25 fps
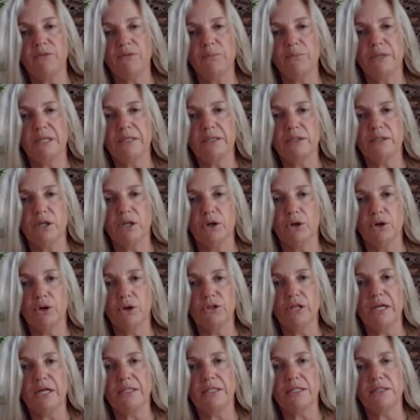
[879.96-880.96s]
having been
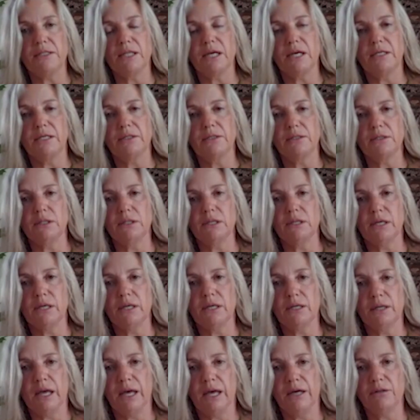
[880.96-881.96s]
heard that in that
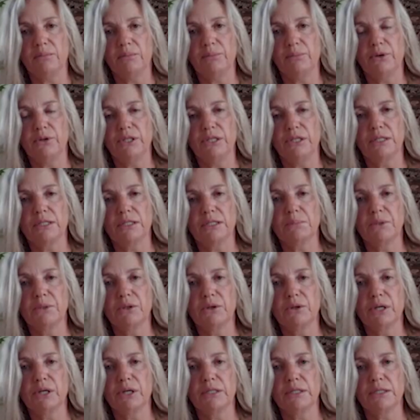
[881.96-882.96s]
out of body
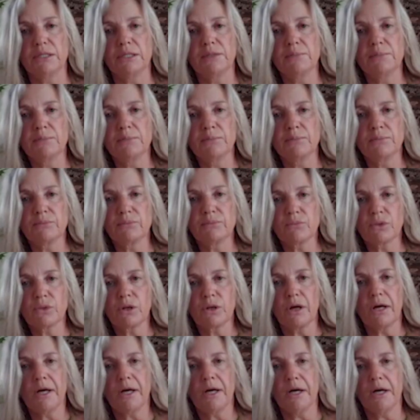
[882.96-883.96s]
experience,
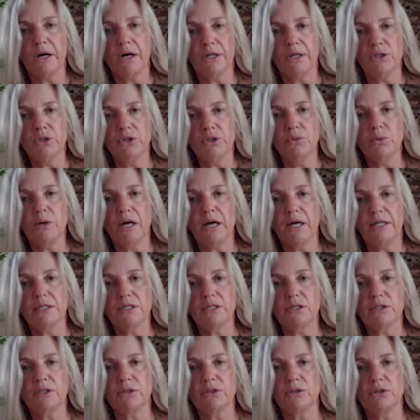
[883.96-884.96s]
I knew I had
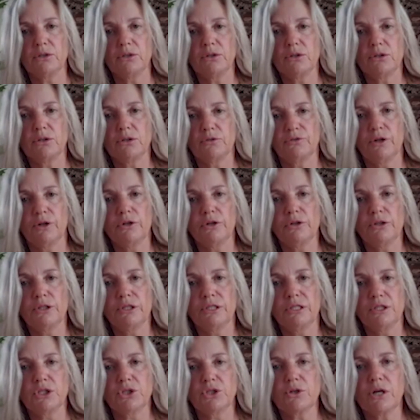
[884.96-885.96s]
to follow
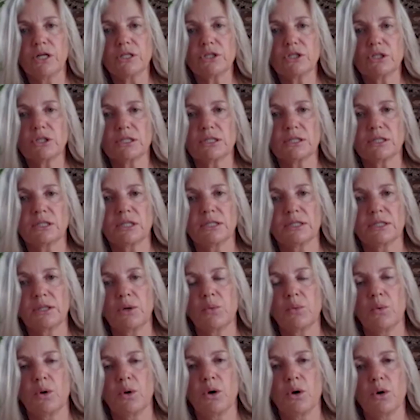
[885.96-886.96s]
the instructions, because
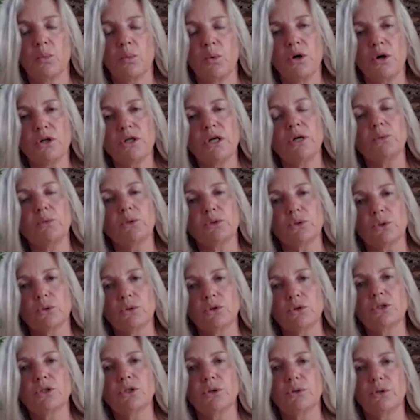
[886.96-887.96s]
what I was
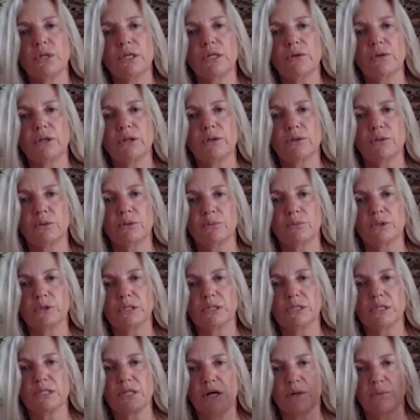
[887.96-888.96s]
also hearing,
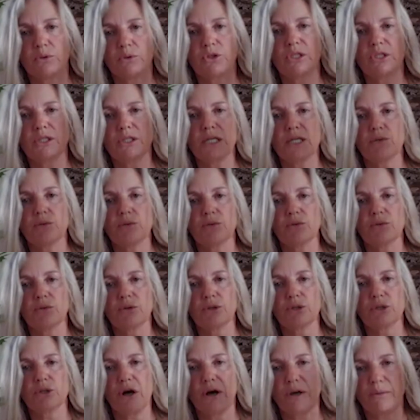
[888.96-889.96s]
I would just hear it all the
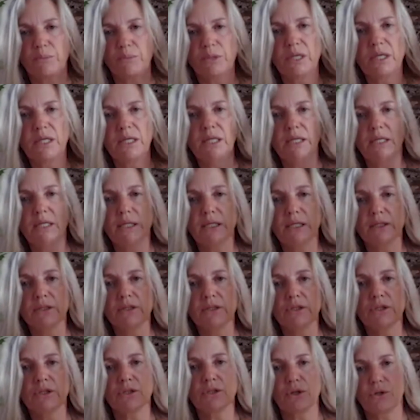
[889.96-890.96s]
time: heal
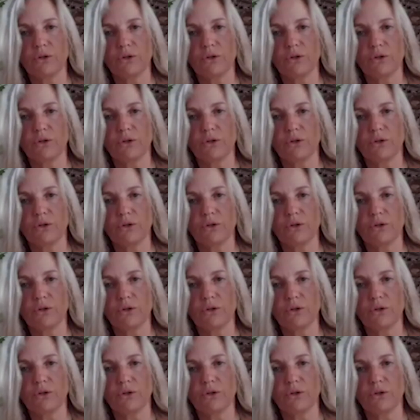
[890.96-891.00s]
and